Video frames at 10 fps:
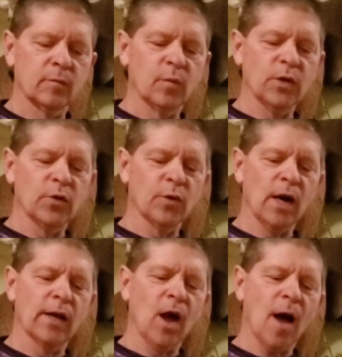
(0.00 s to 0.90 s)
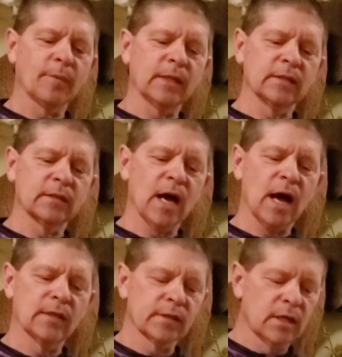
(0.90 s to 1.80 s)
when you're running optics,
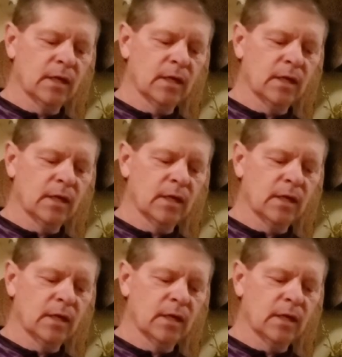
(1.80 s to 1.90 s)
guys,